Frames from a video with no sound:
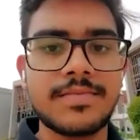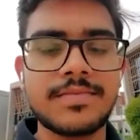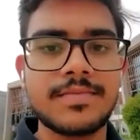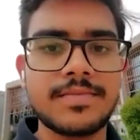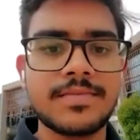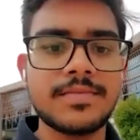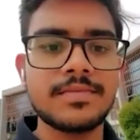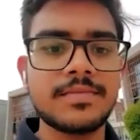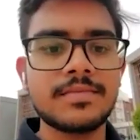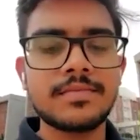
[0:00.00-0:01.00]
lakhs, and it's a
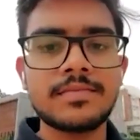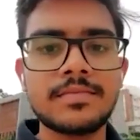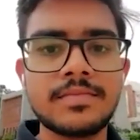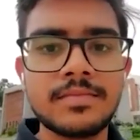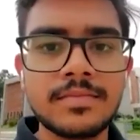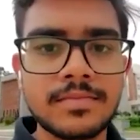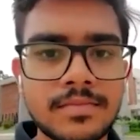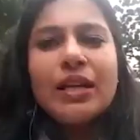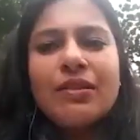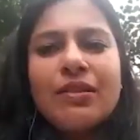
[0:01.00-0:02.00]
new institute, and if they're
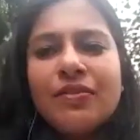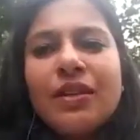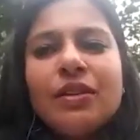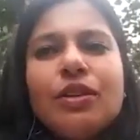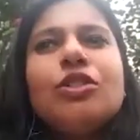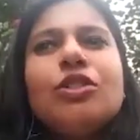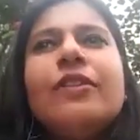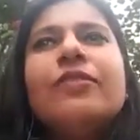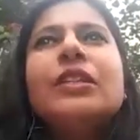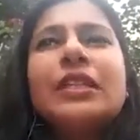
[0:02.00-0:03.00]
giving 12,
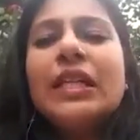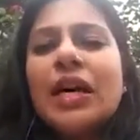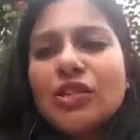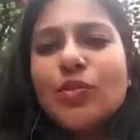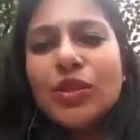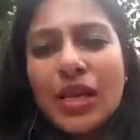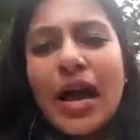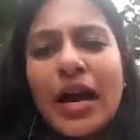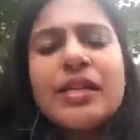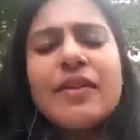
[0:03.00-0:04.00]
13 last year was the
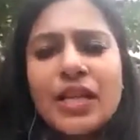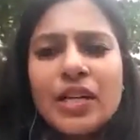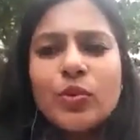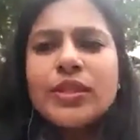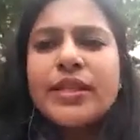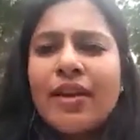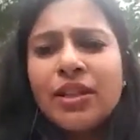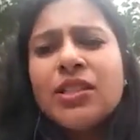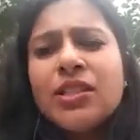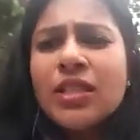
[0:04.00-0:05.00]
highest, 7, 8 was the
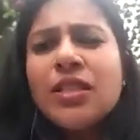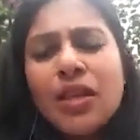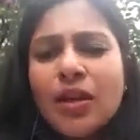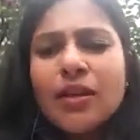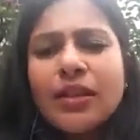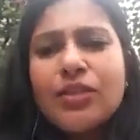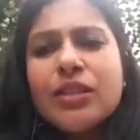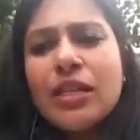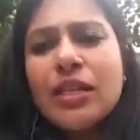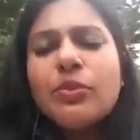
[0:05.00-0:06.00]
average, that
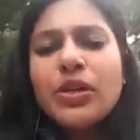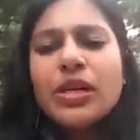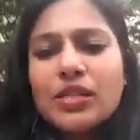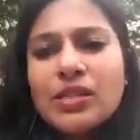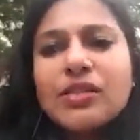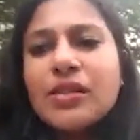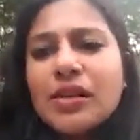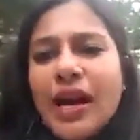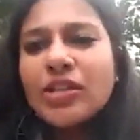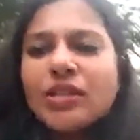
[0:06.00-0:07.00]
seems pretty decent,
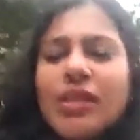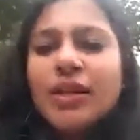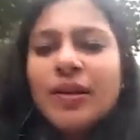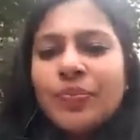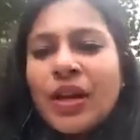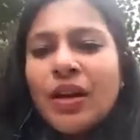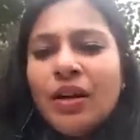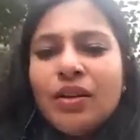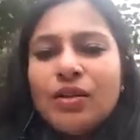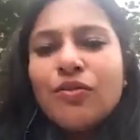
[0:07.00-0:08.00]
actually,
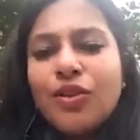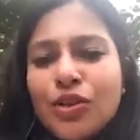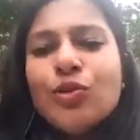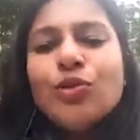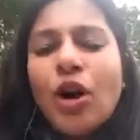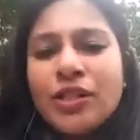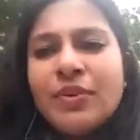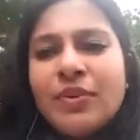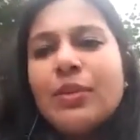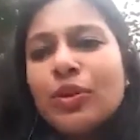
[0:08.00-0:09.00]
for a new college
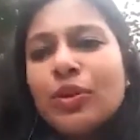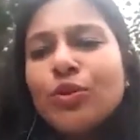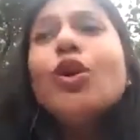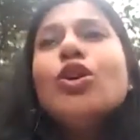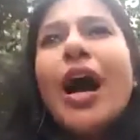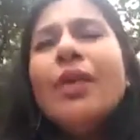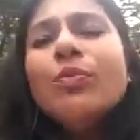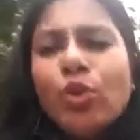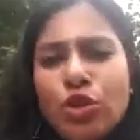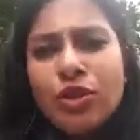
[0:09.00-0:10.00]
they've been able to do. So are
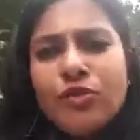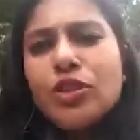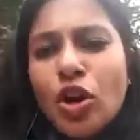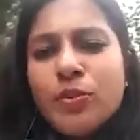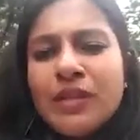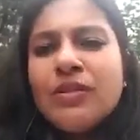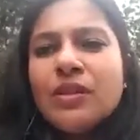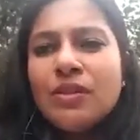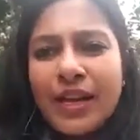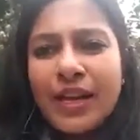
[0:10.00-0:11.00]
most of the jobs
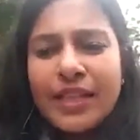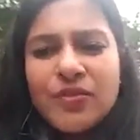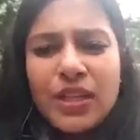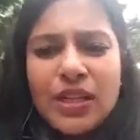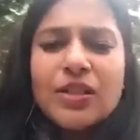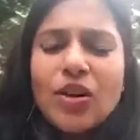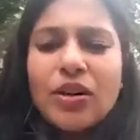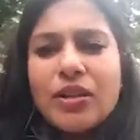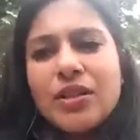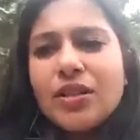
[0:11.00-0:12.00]
in finance field,
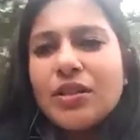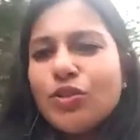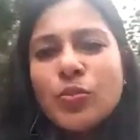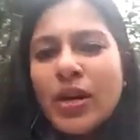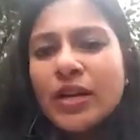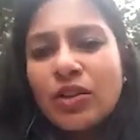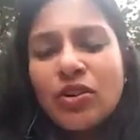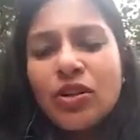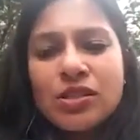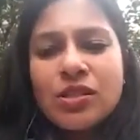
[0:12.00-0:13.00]
or is it, spread
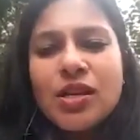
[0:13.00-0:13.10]
across